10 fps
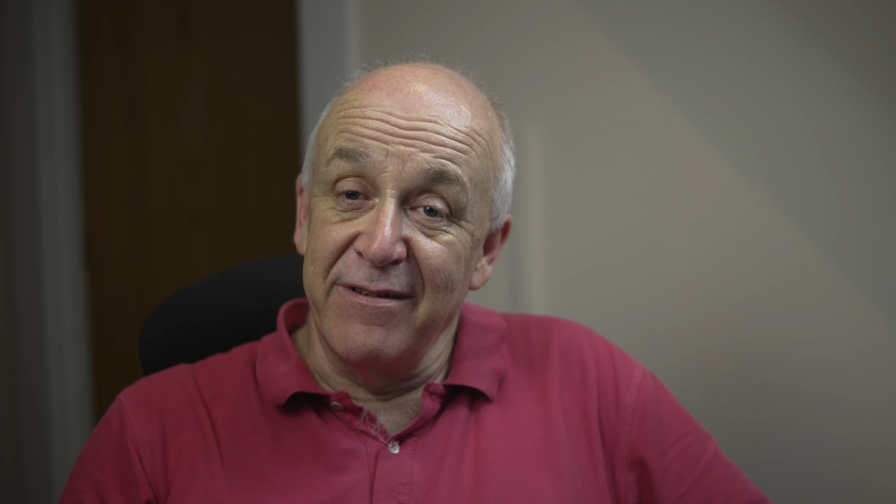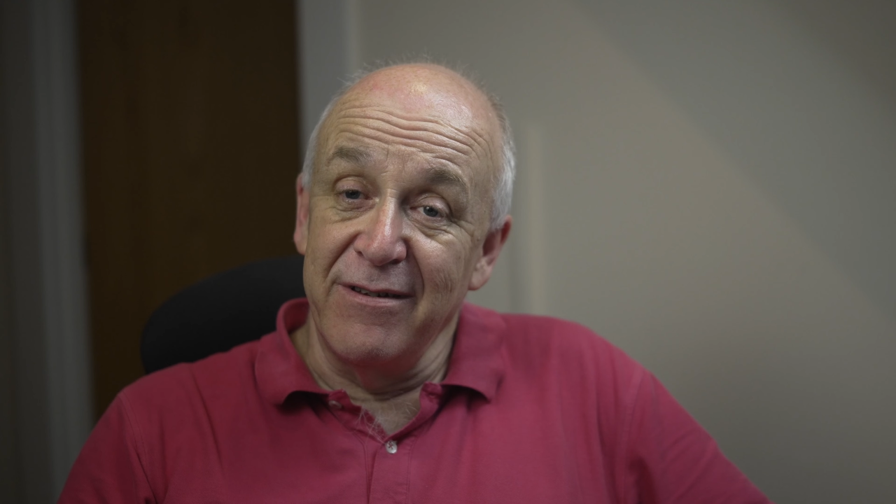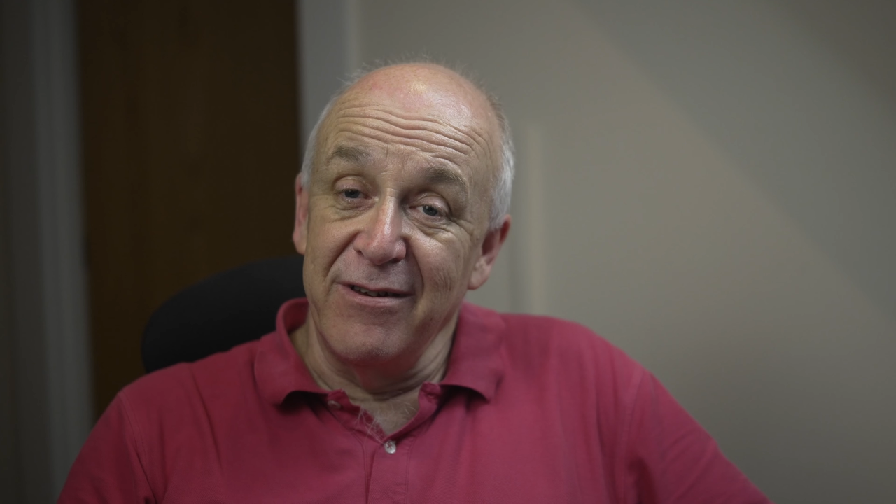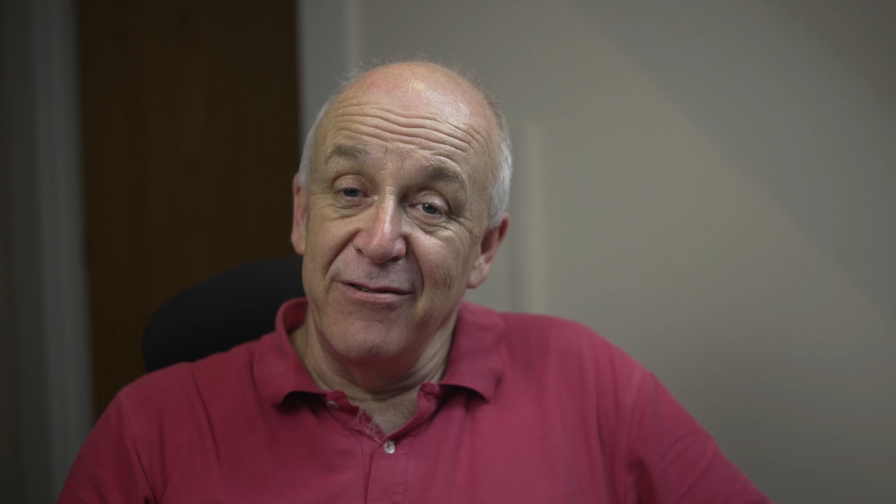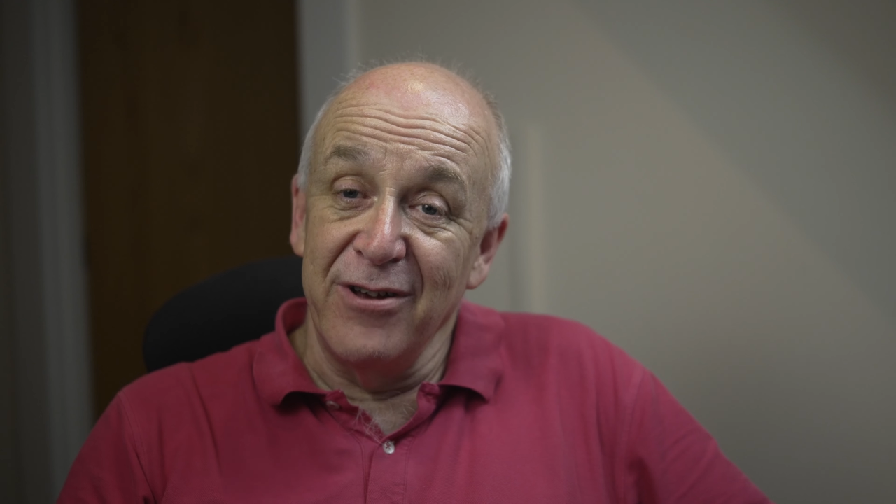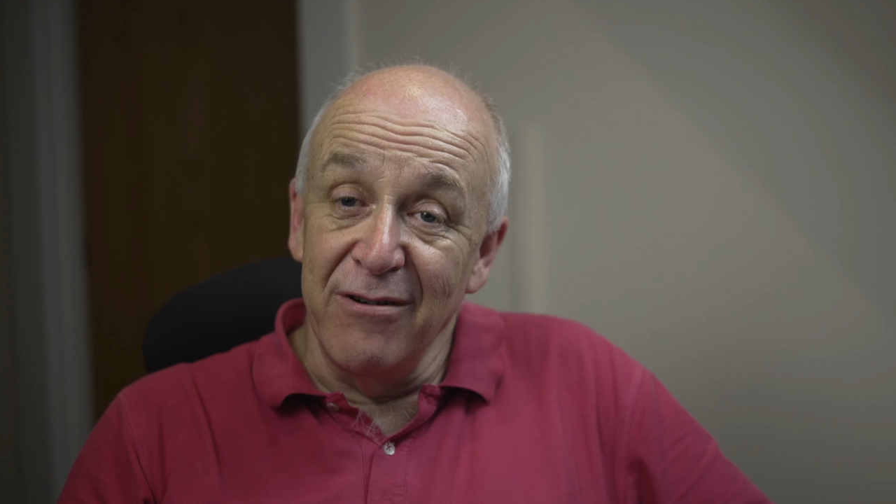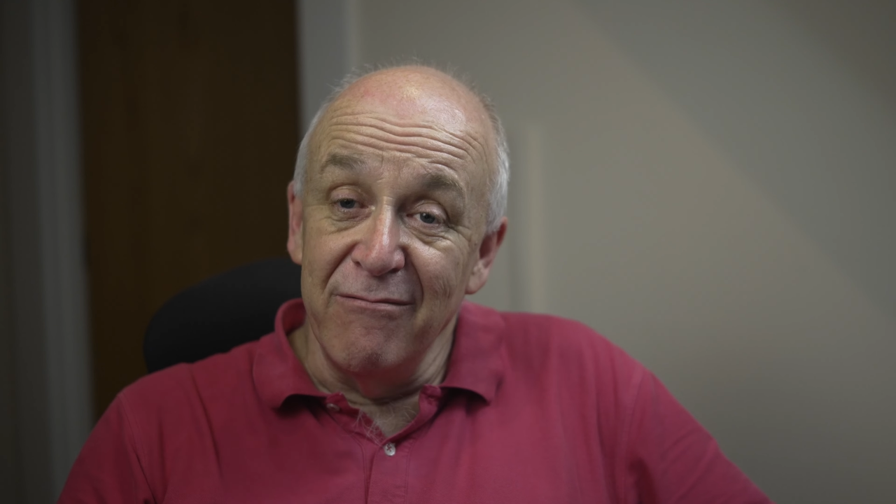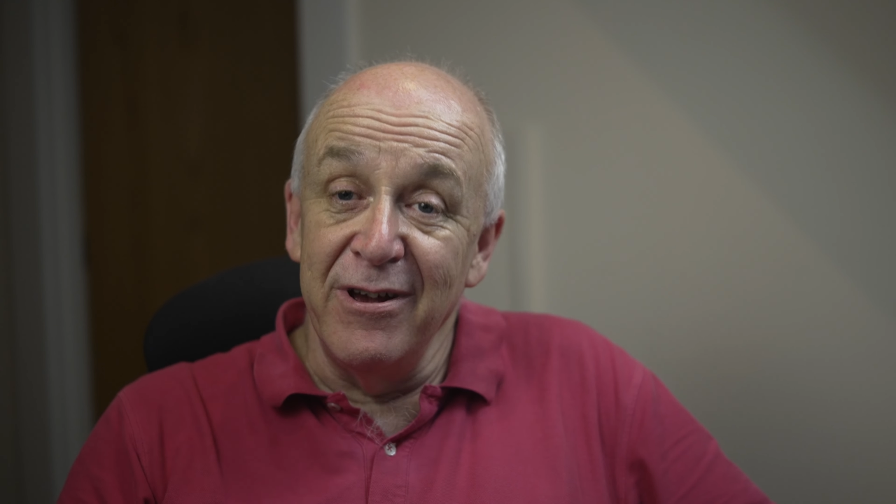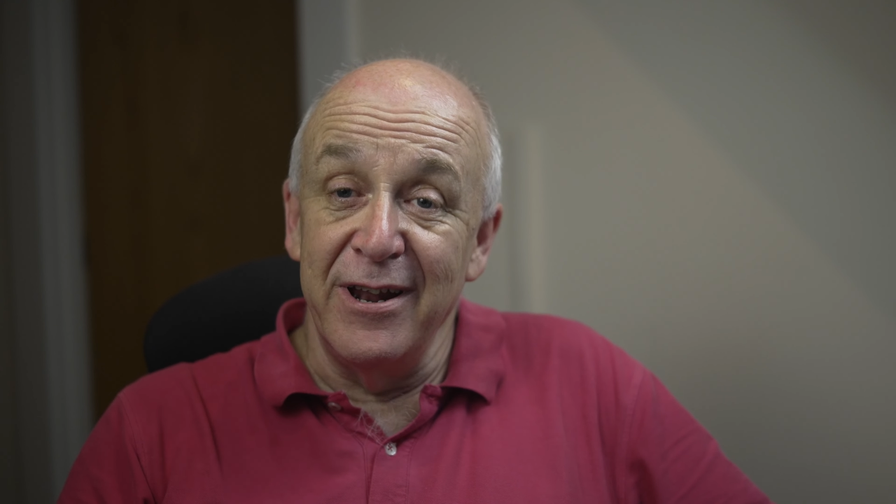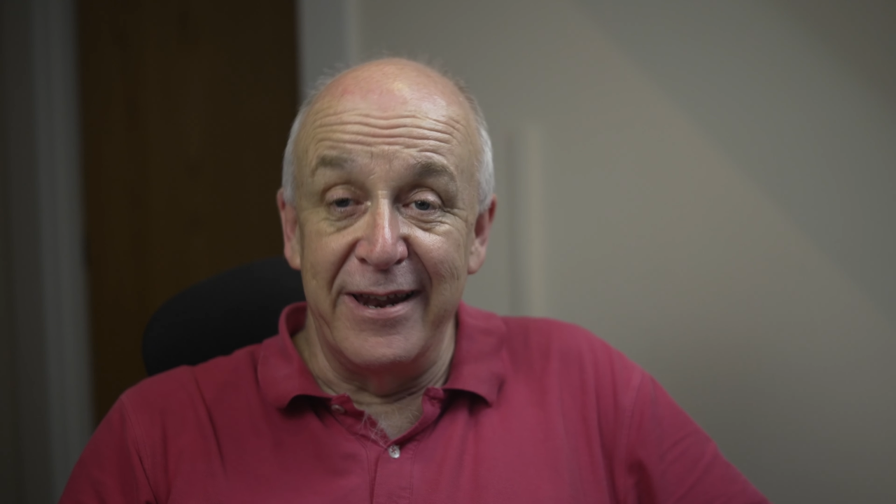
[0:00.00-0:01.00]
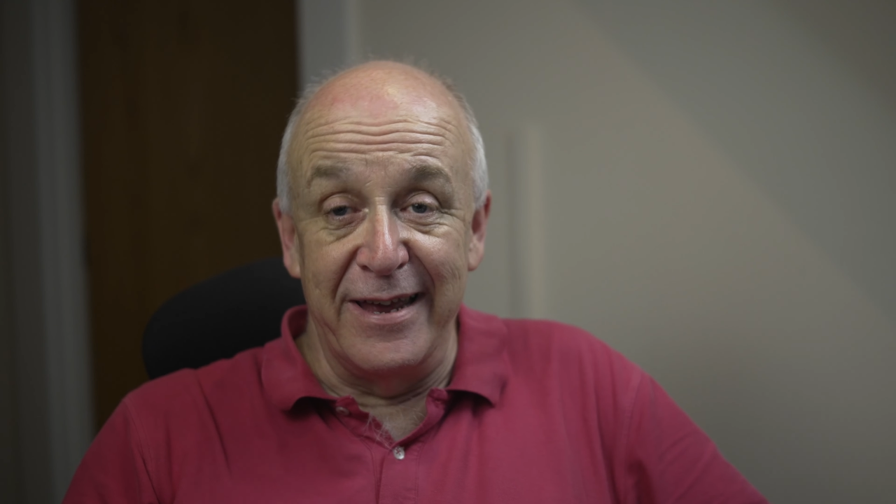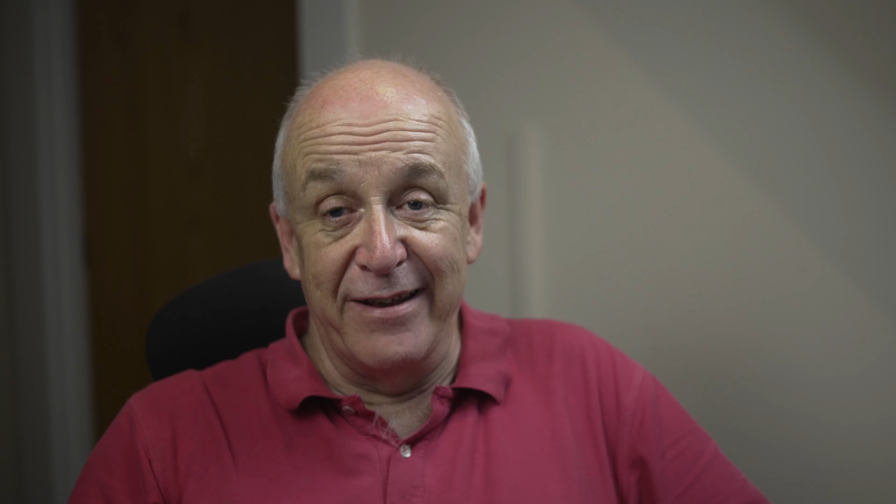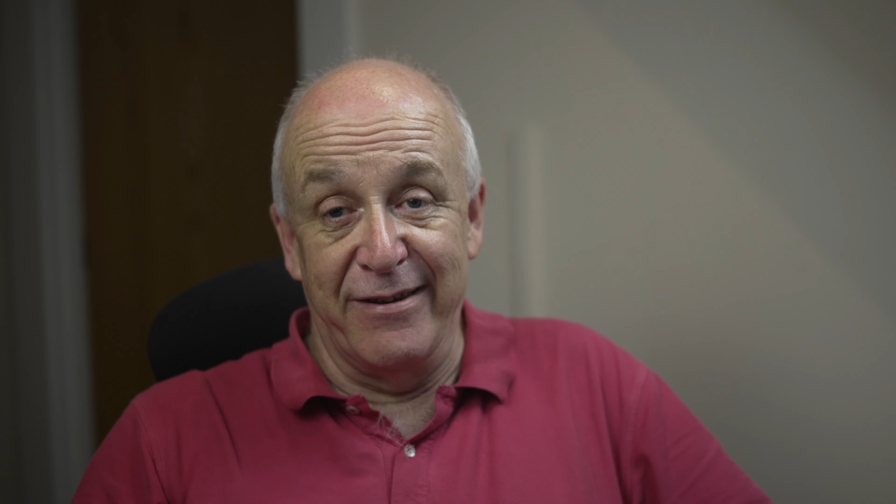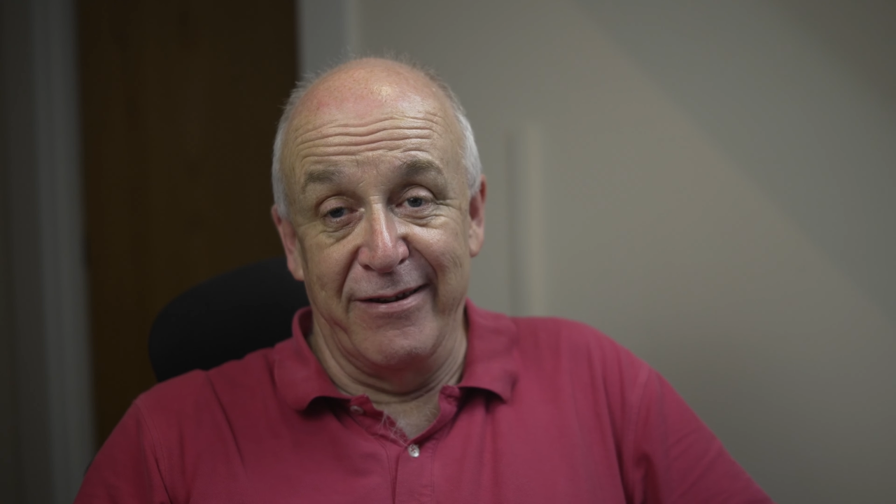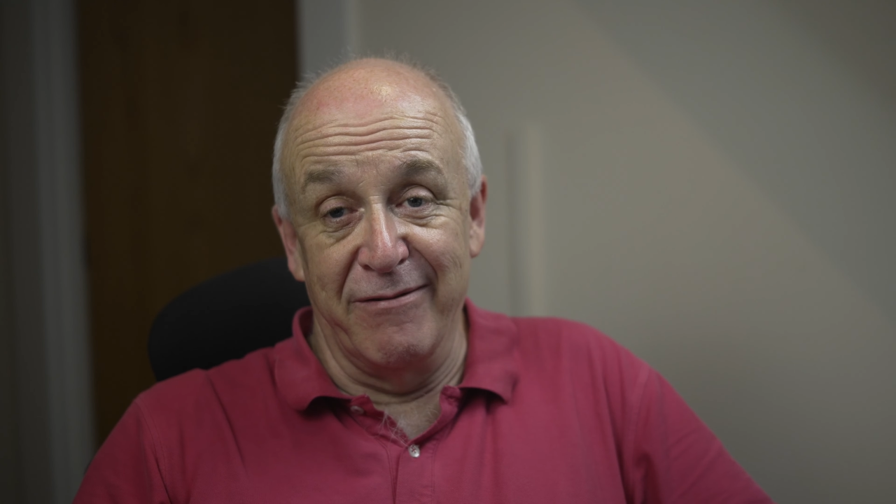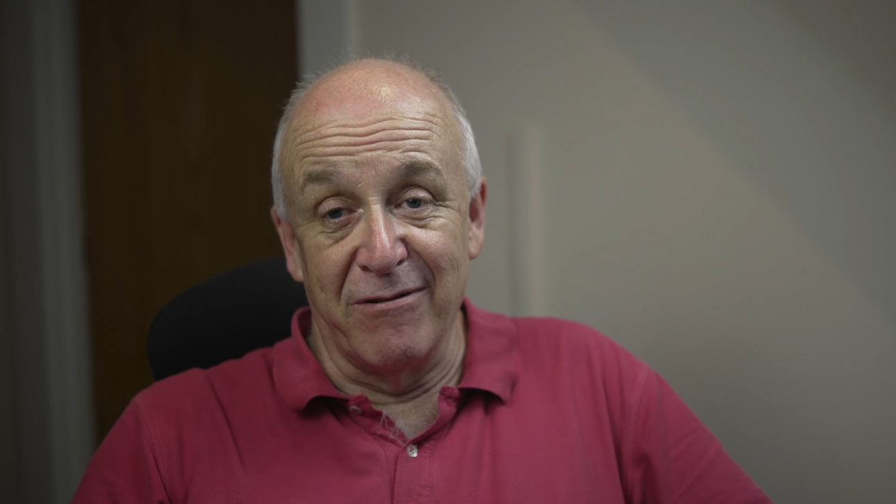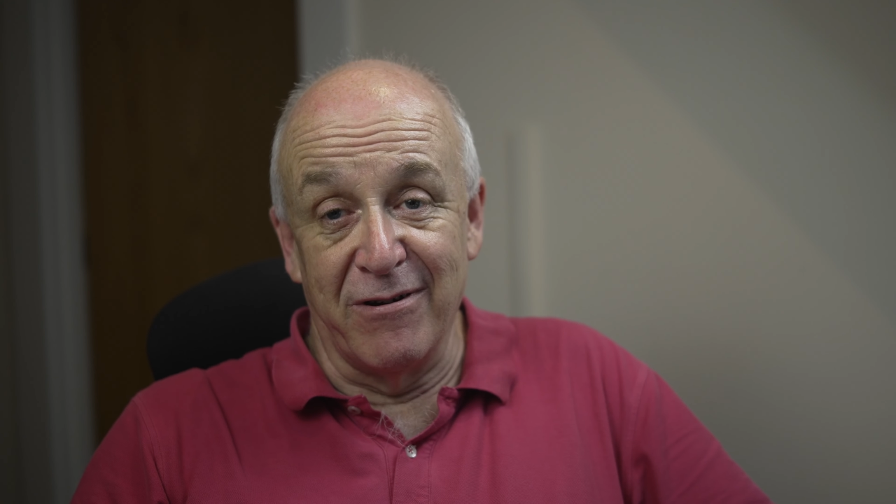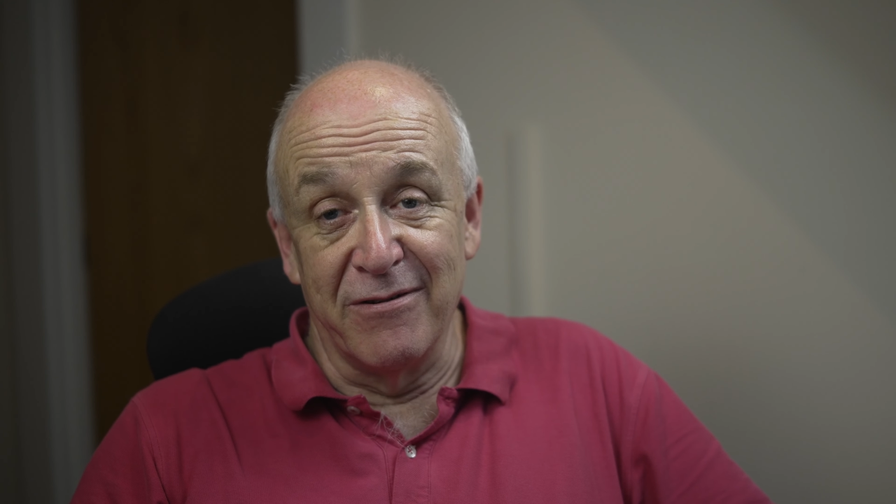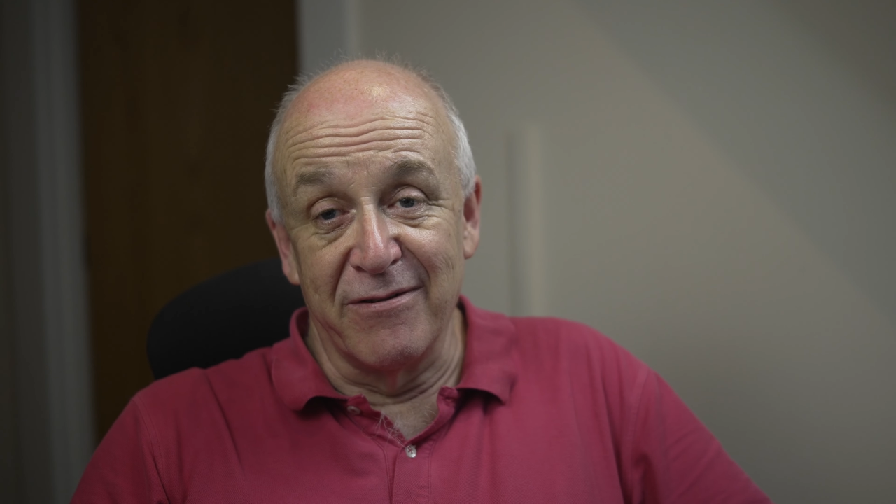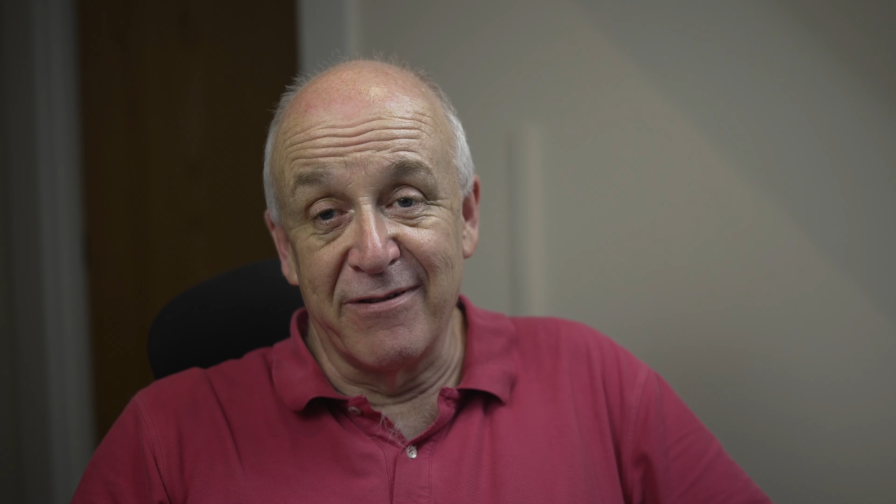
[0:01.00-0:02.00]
and you don't really need to do a lot.